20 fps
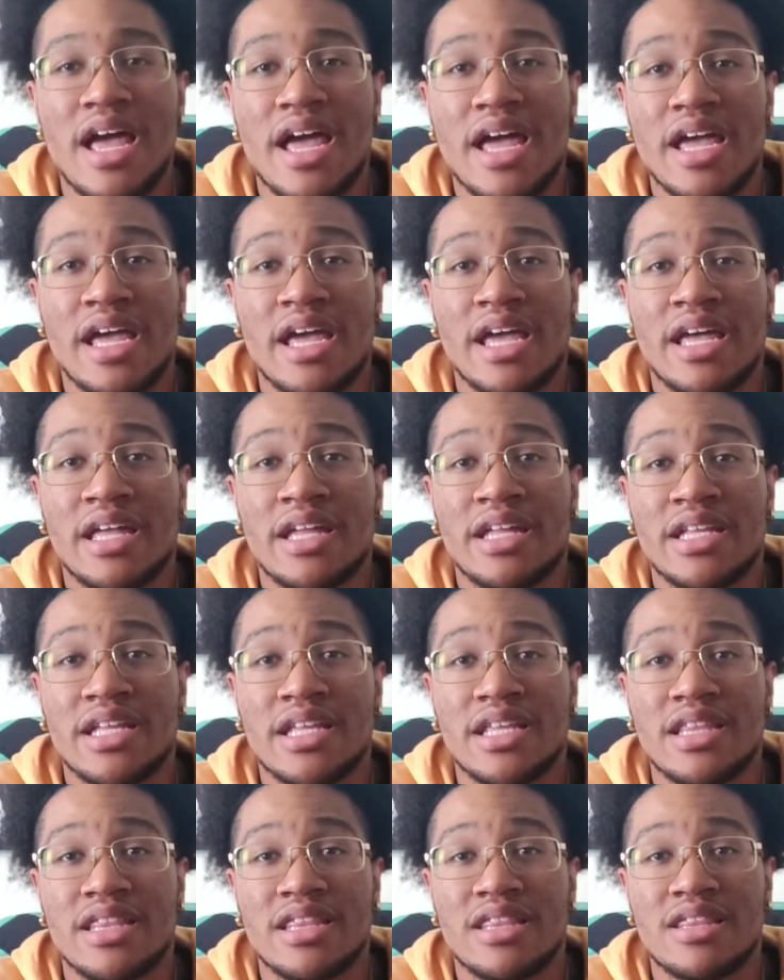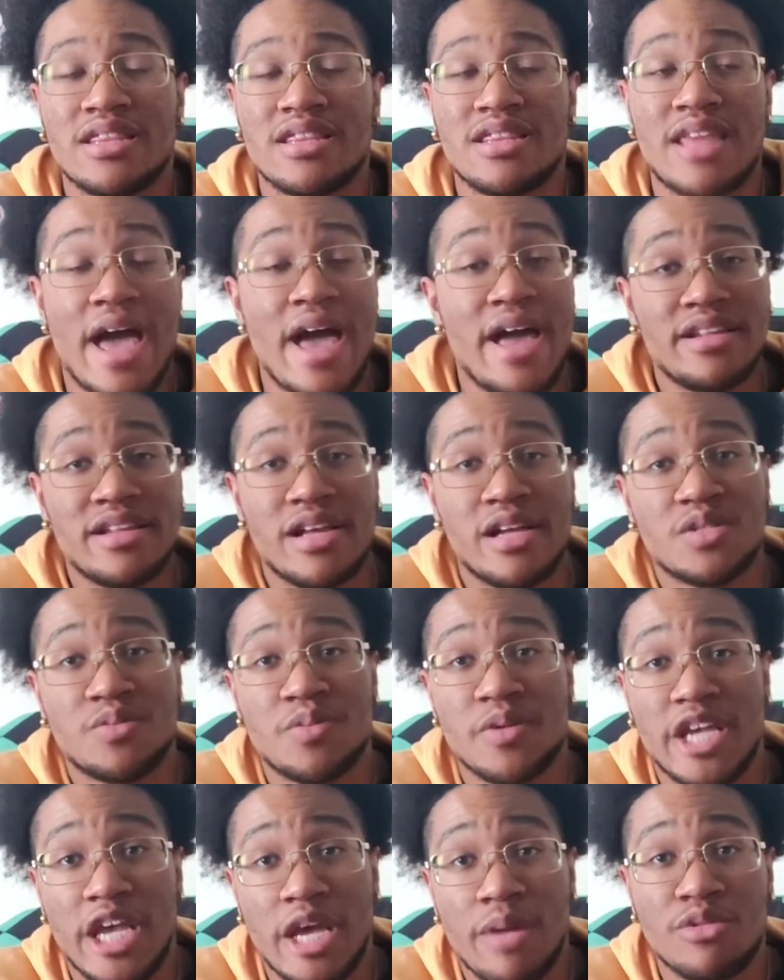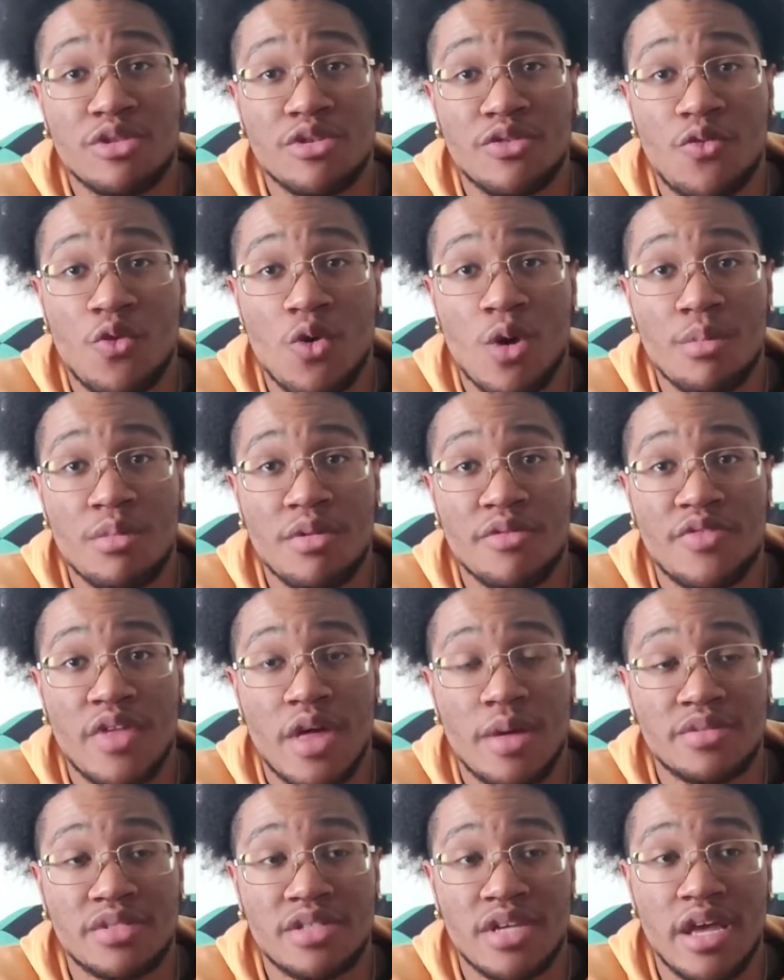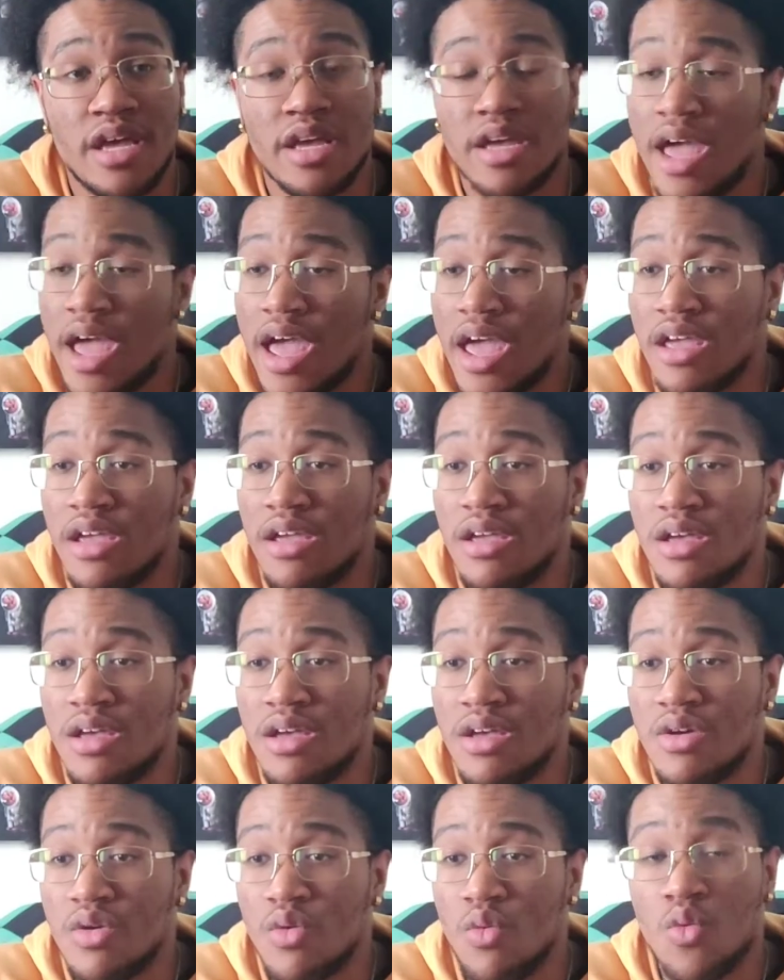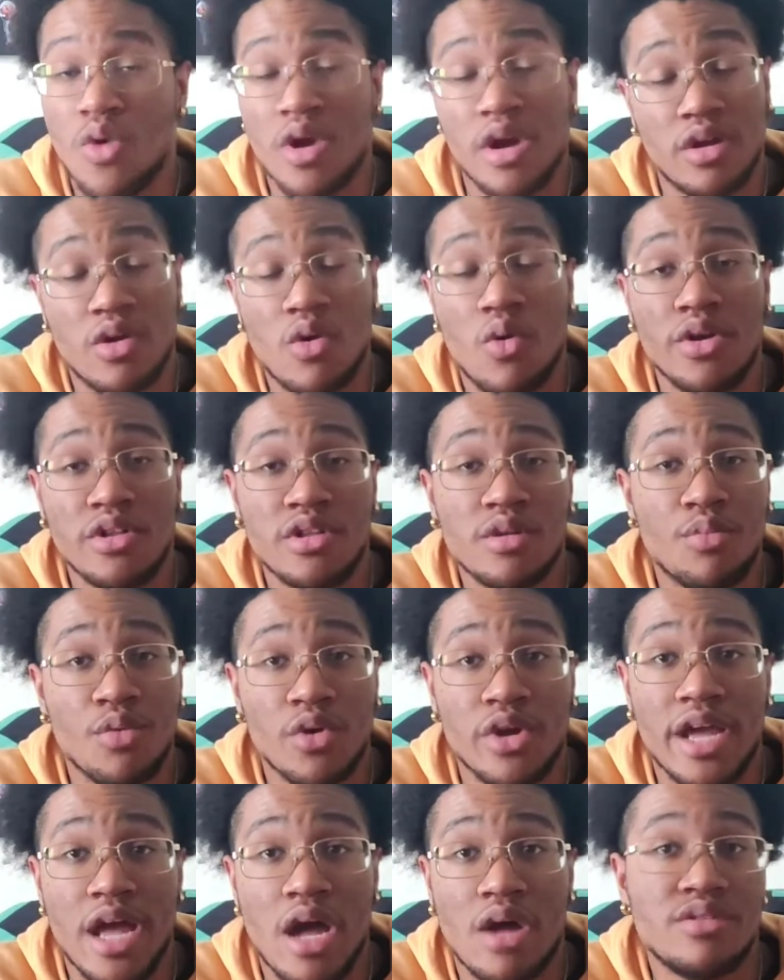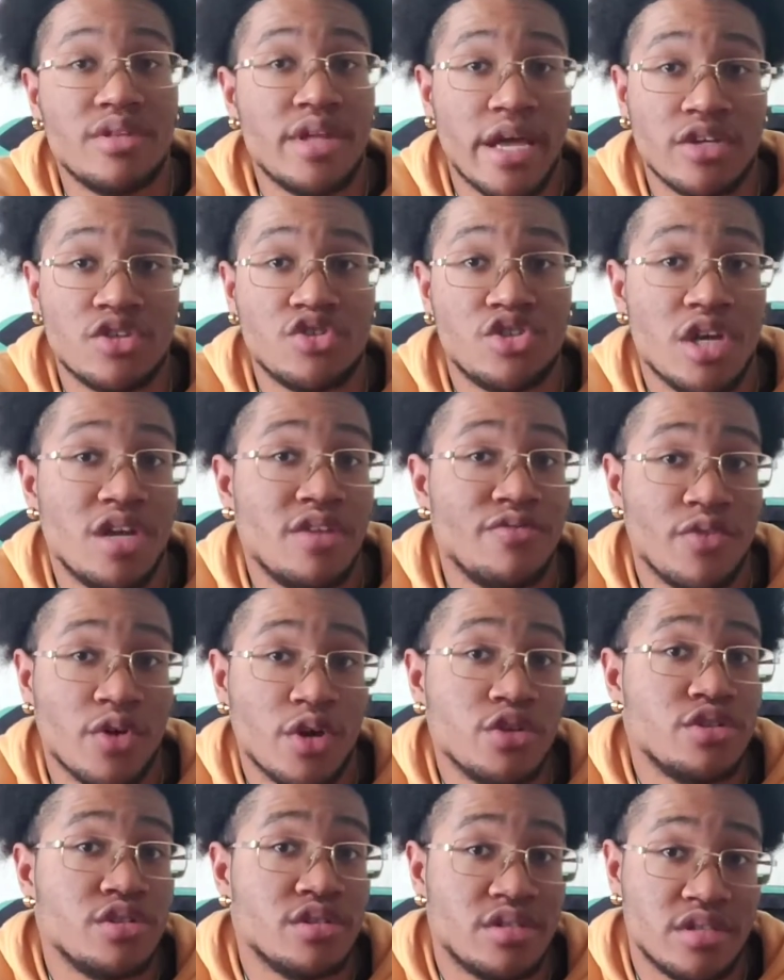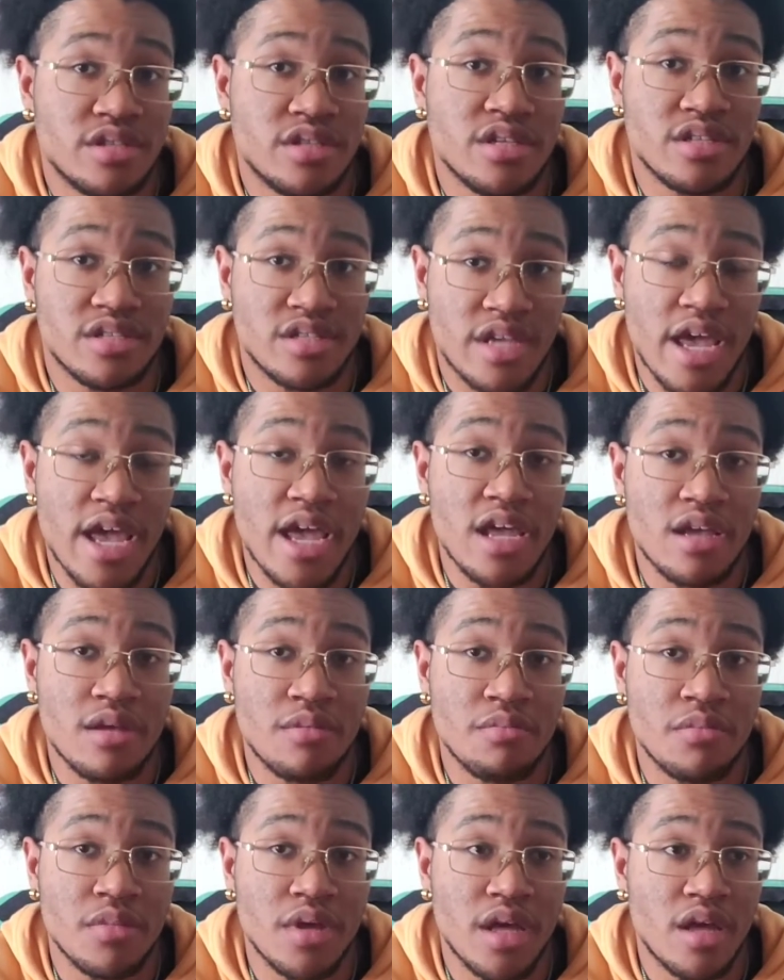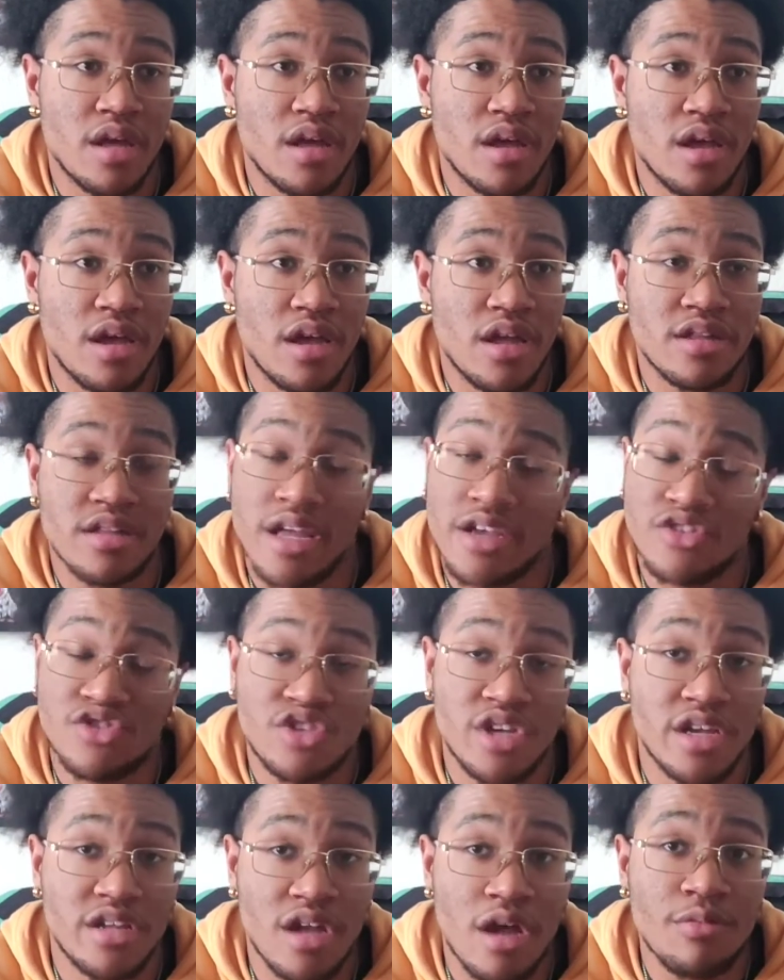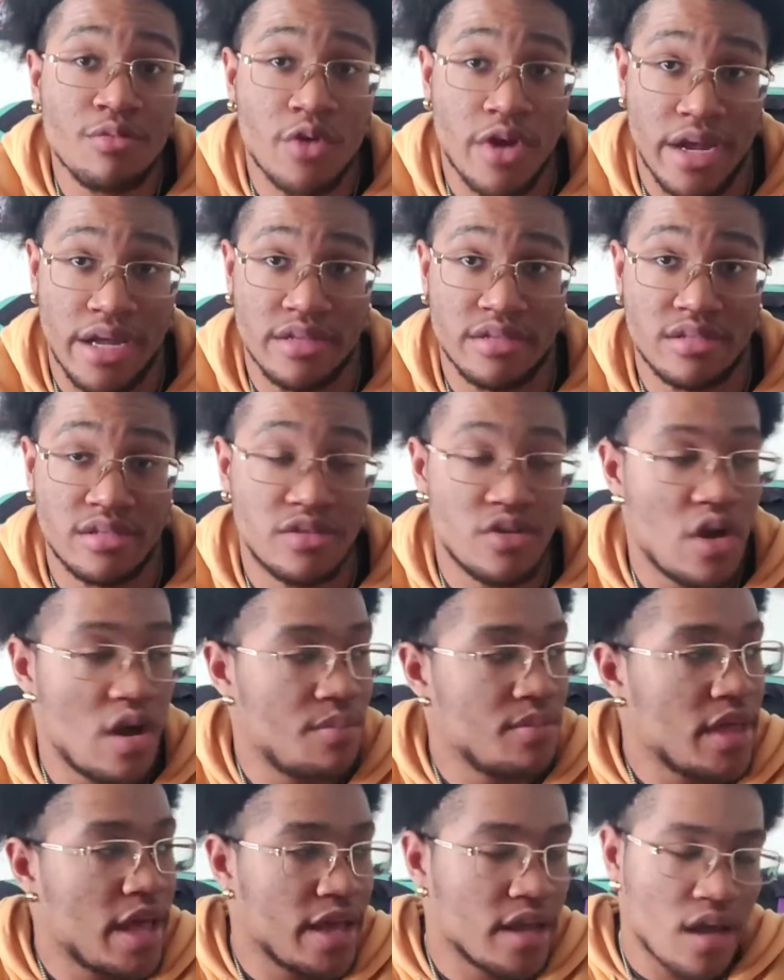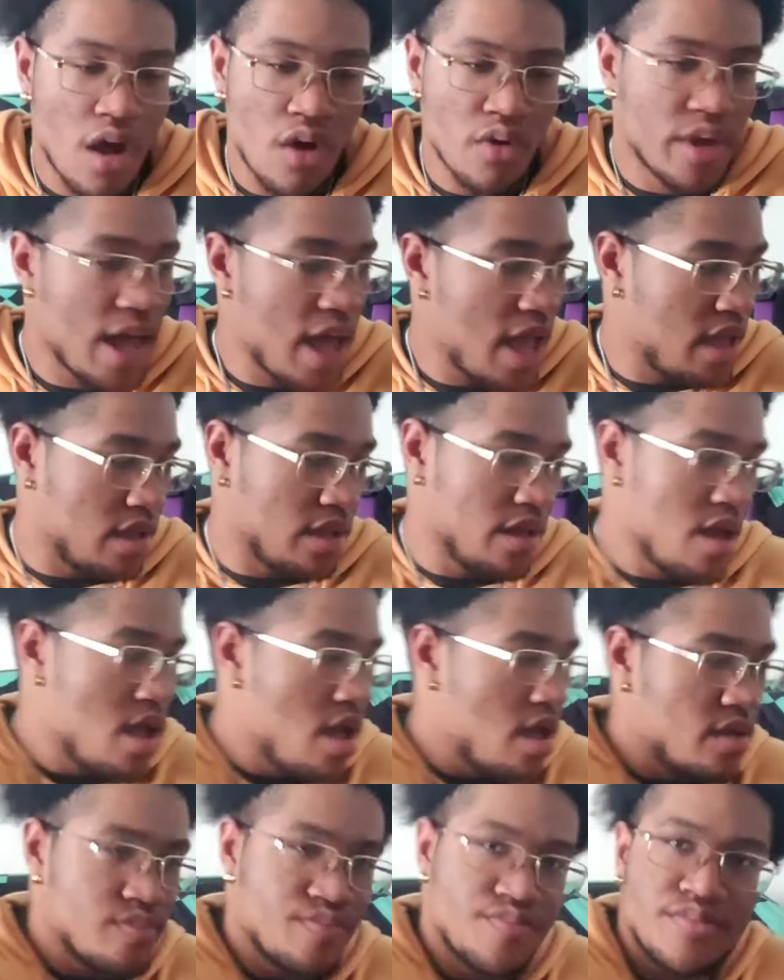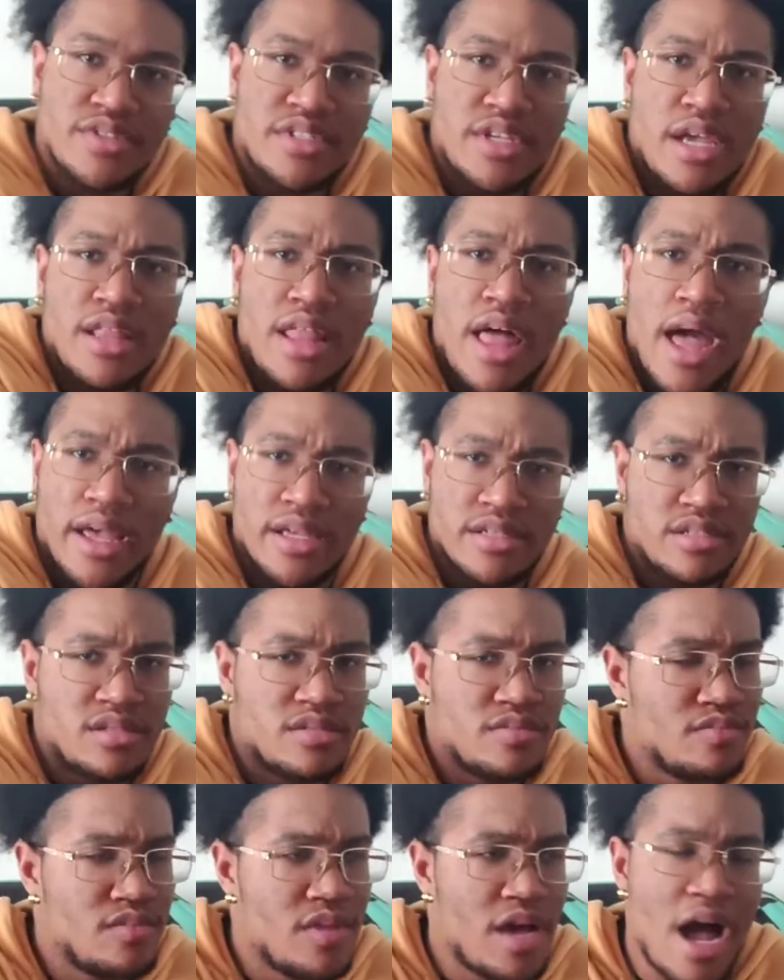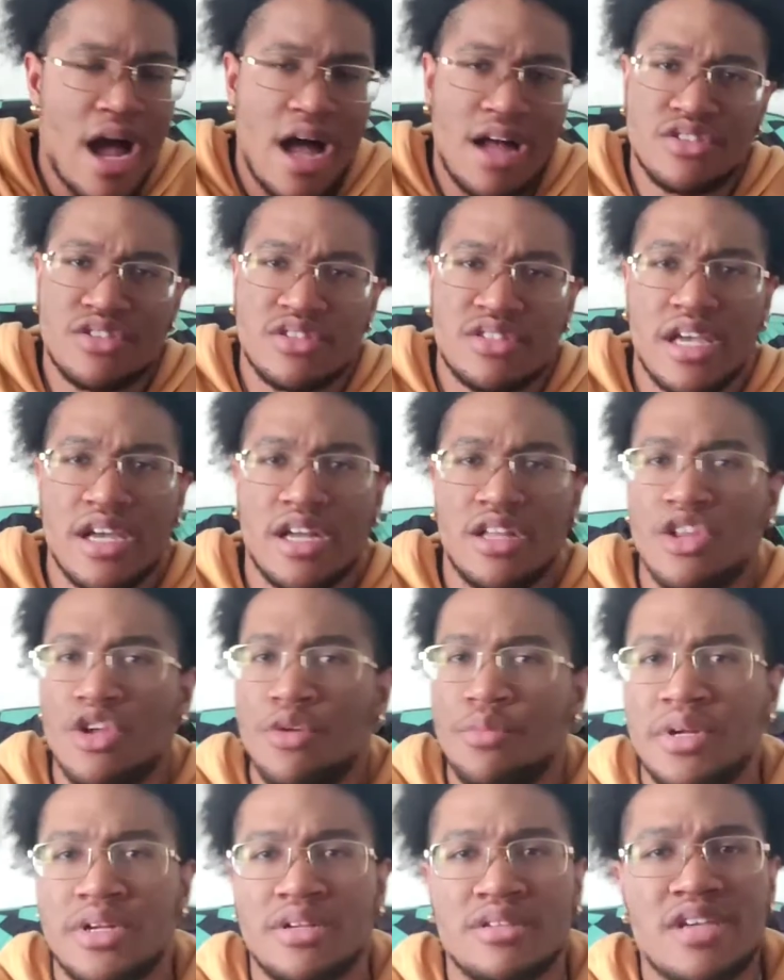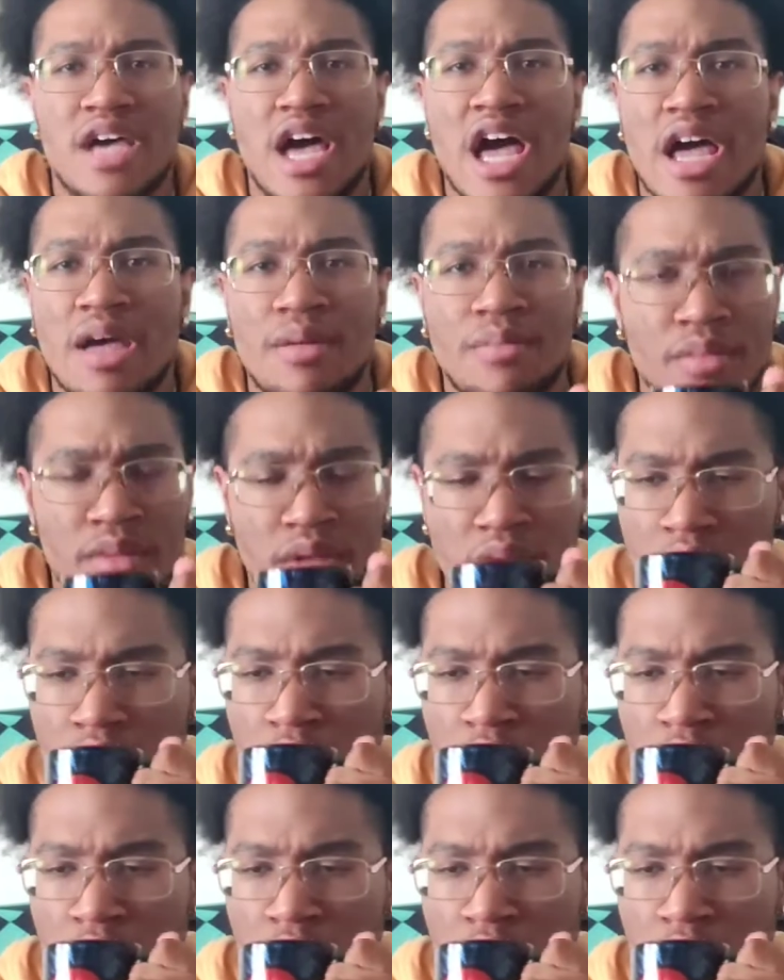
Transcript: And that announcement came in the form of them saying, hey, we're going to bring out next-gen versions of this game and next-gen upgrades. So I'm like, okay, say less. I'll just take a little bit of time.